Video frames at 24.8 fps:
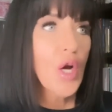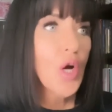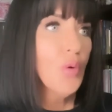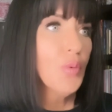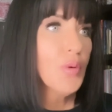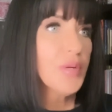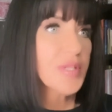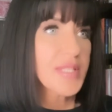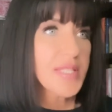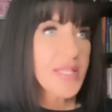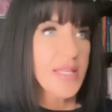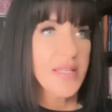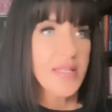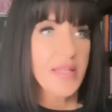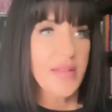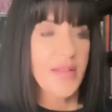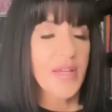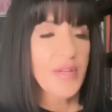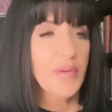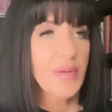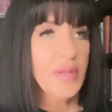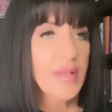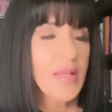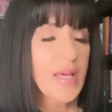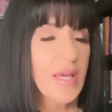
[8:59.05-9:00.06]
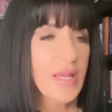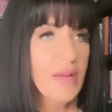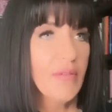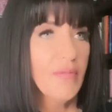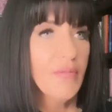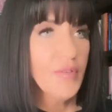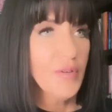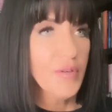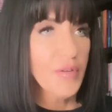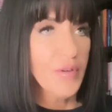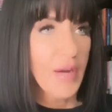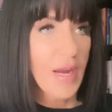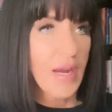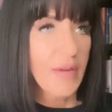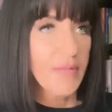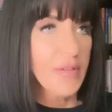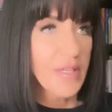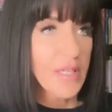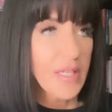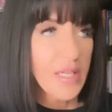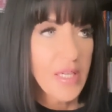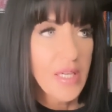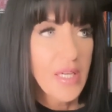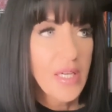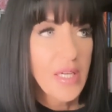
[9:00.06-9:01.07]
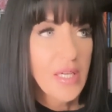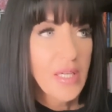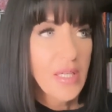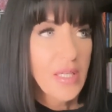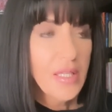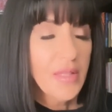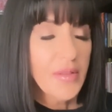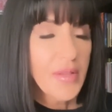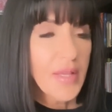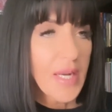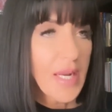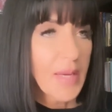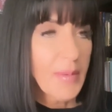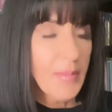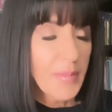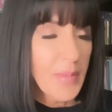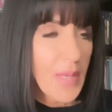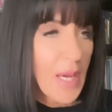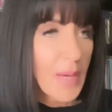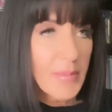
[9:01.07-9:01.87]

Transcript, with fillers: oh, what says on that, that infographic that I,